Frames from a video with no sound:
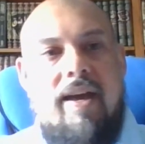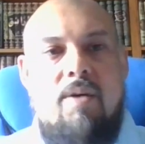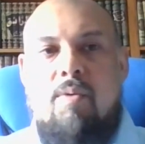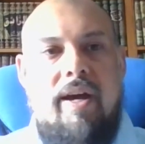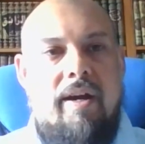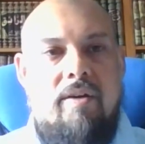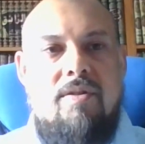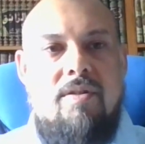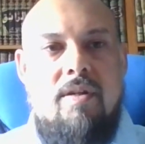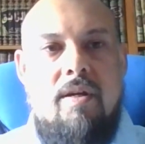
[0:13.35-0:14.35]
anywhere
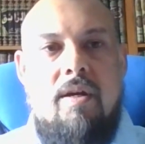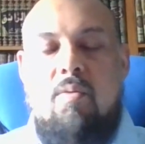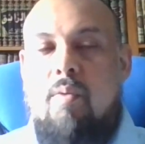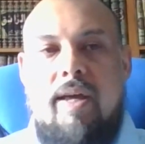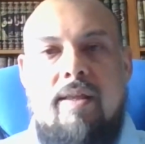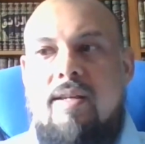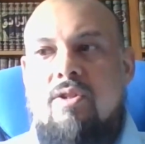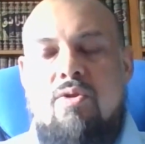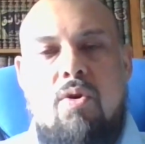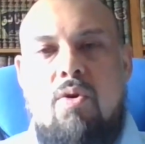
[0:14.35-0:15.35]
else, where
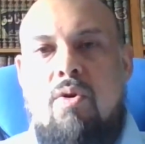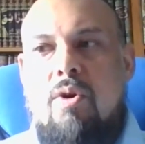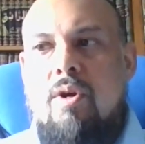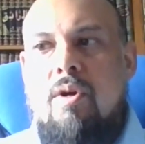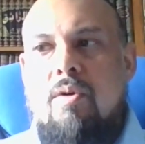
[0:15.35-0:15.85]
there's no,